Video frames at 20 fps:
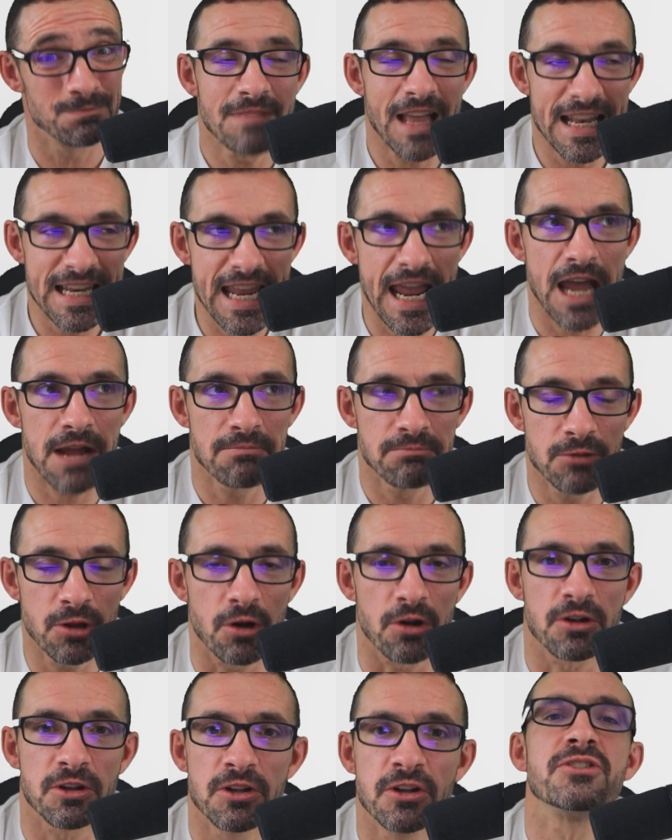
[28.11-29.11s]
And yeah,
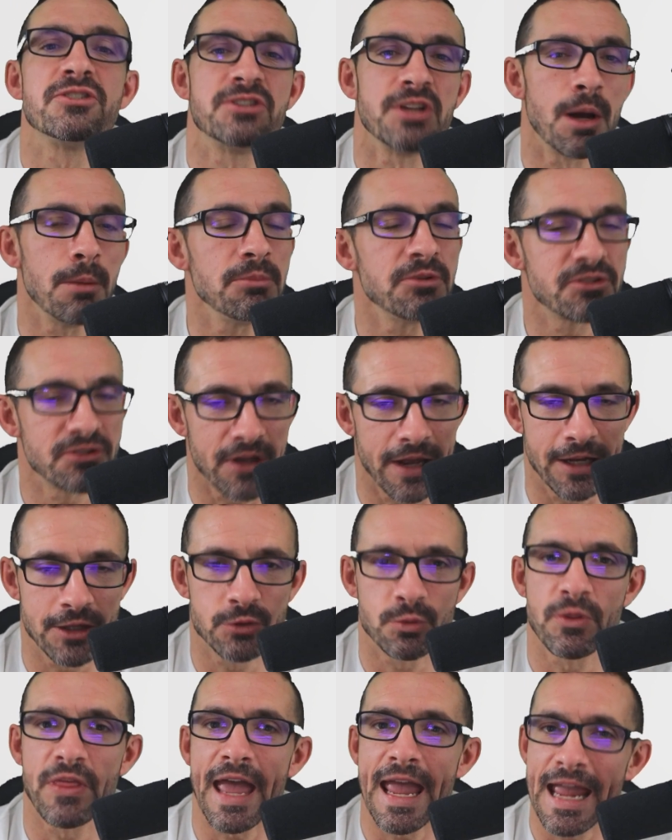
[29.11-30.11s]
look, some
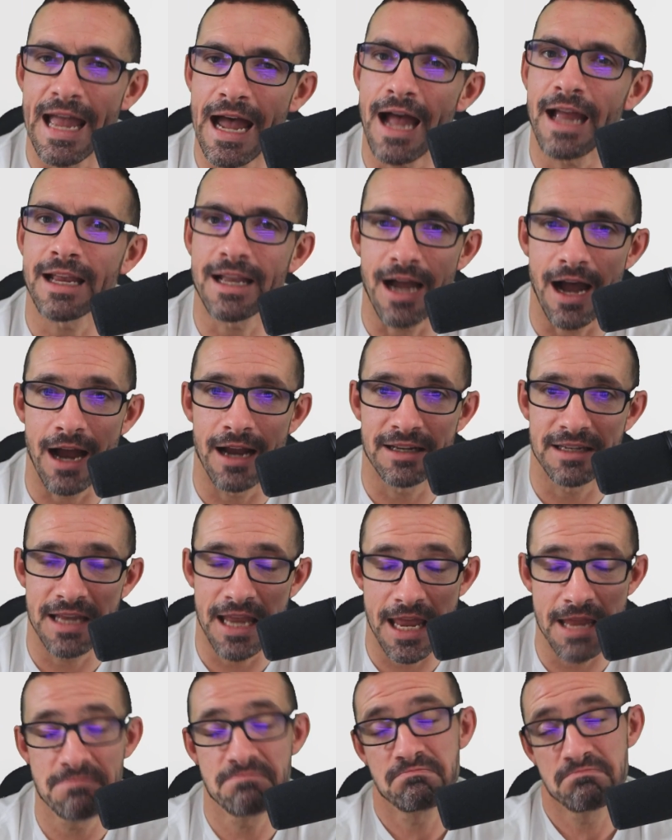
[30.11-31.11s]
sites with AI
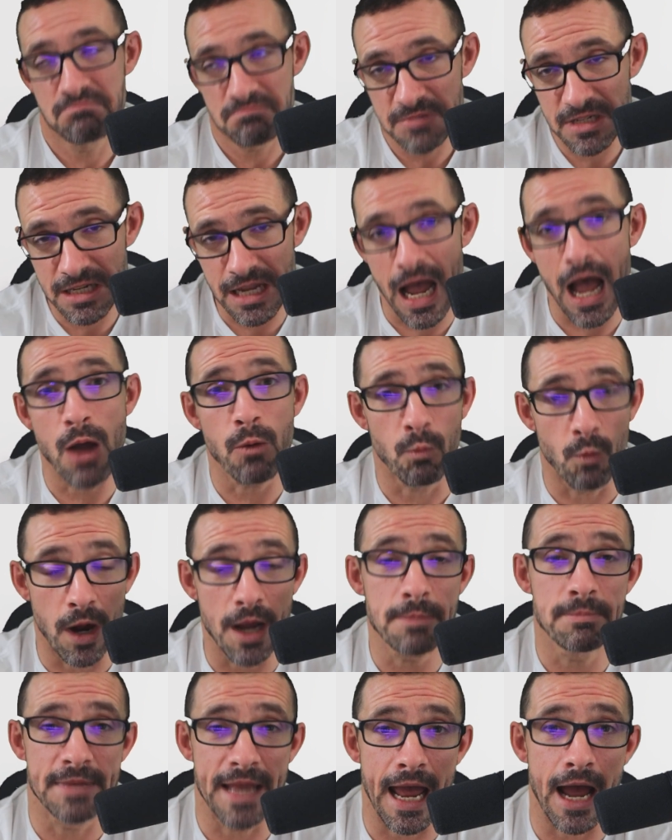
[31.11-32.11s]
content got
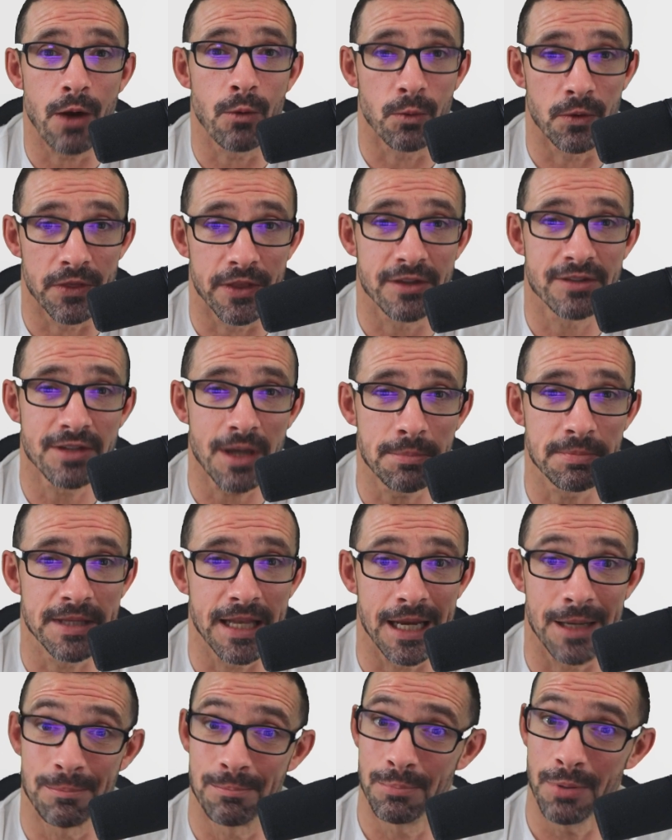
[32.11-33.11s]
wiped out with this
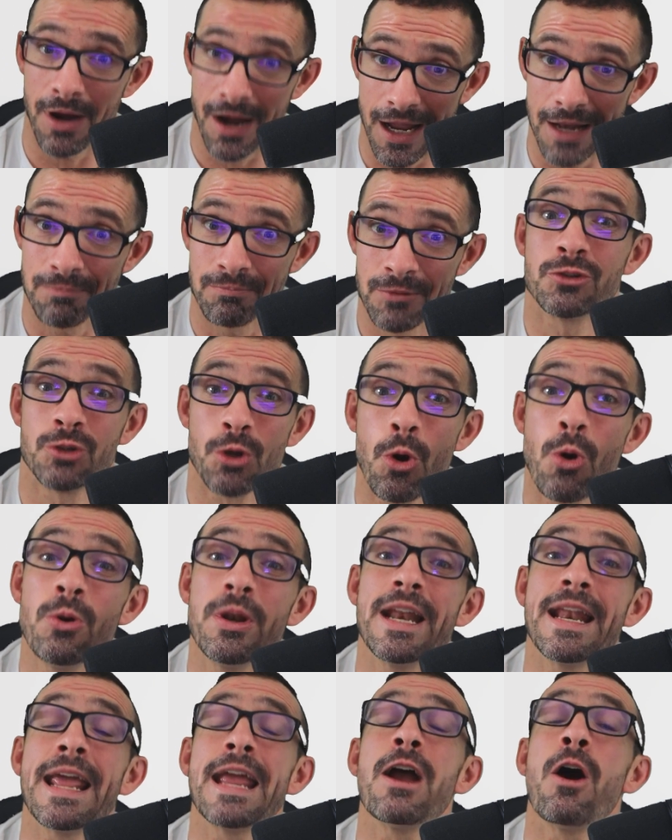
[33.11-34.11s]
update, but so
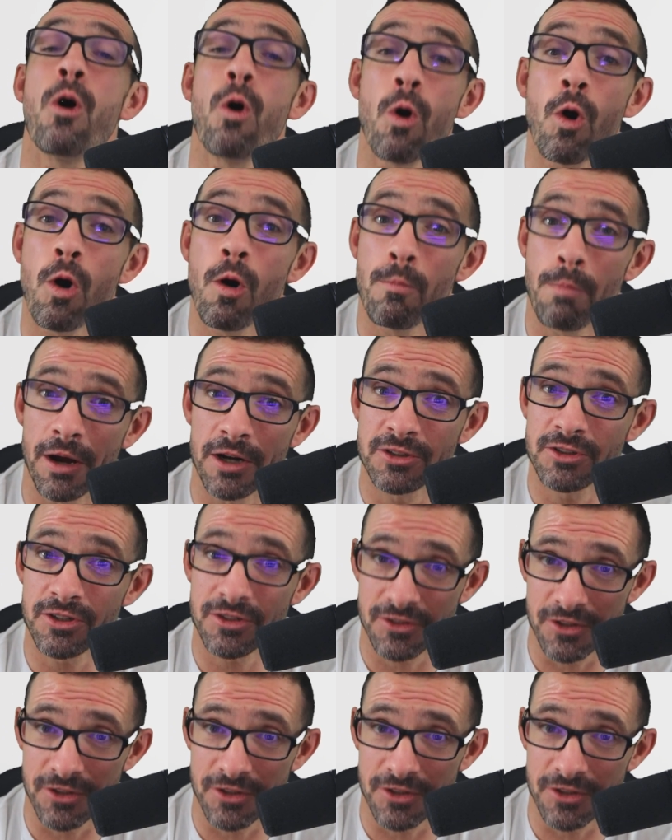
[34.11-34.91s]
did a whole bunch of